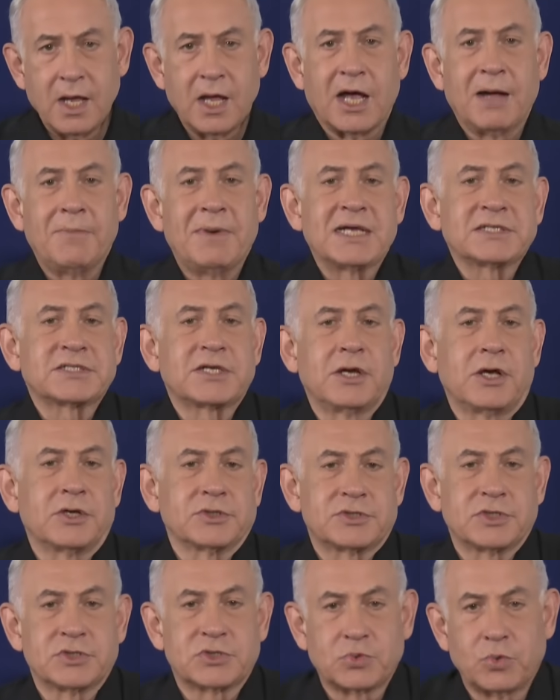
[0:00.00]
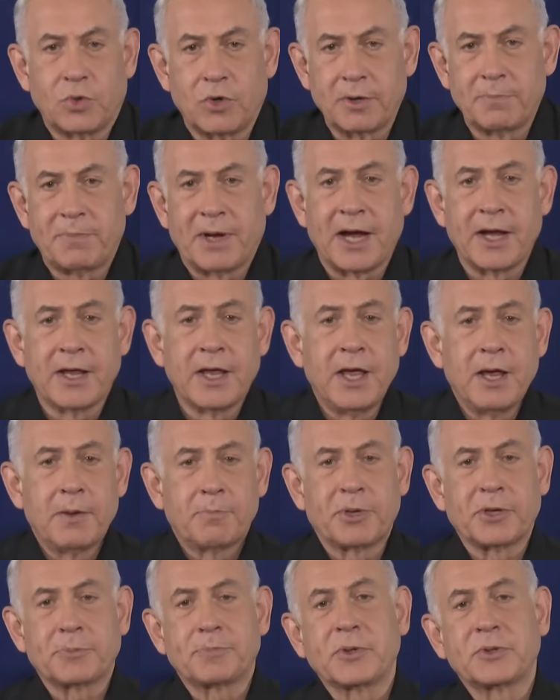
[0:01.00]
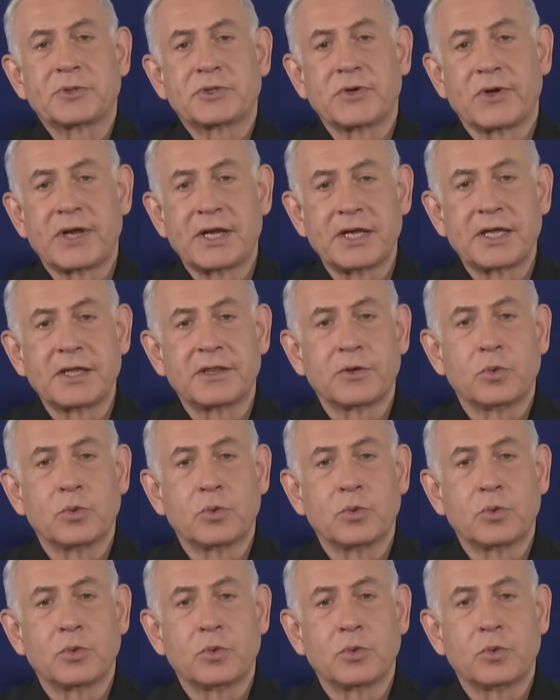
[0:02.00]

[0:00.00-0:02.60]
Hamas launched this war by perpetrating